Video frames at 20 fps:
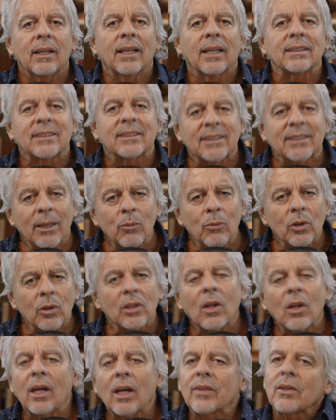and somewhere
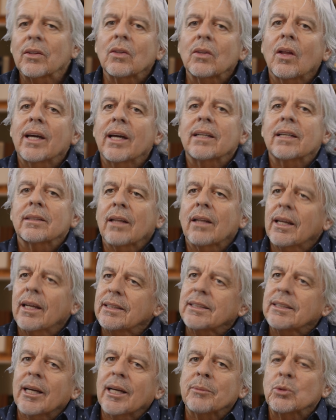along the line a lot
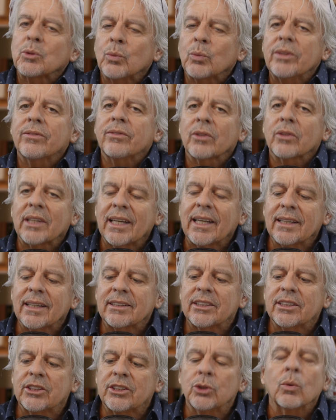of times we forget
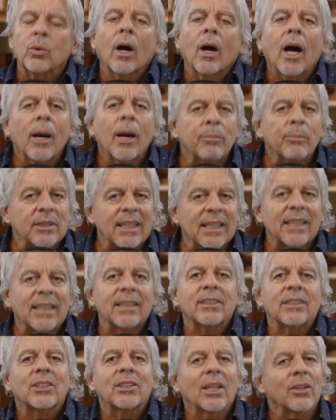to update
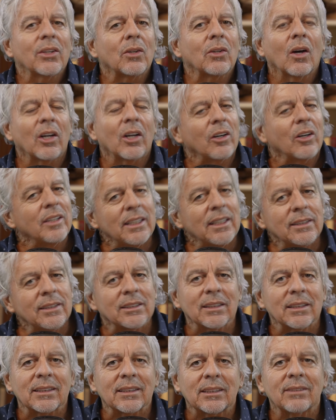each other on our
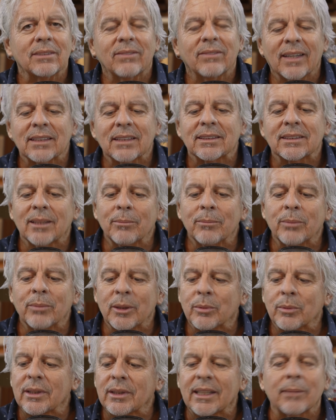needs list in fact some
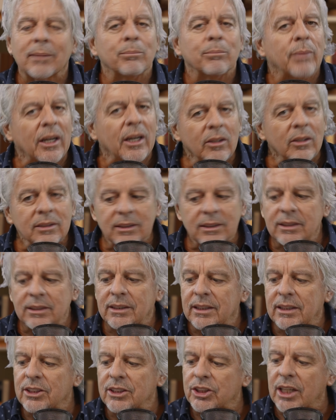people get embarrassed
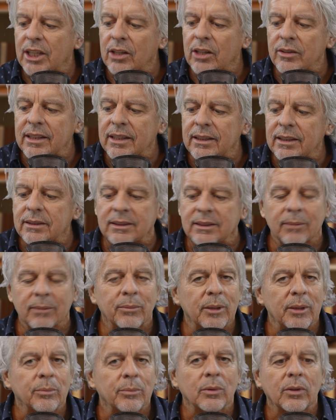to share needs some
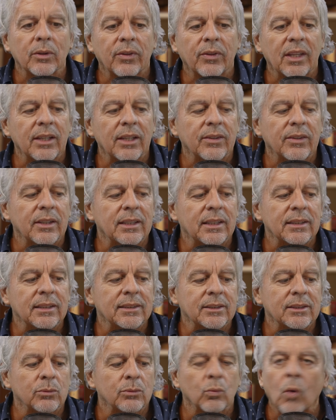people think that
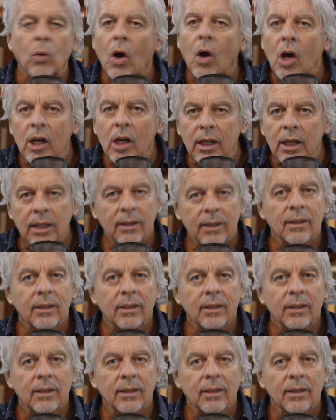it's wrong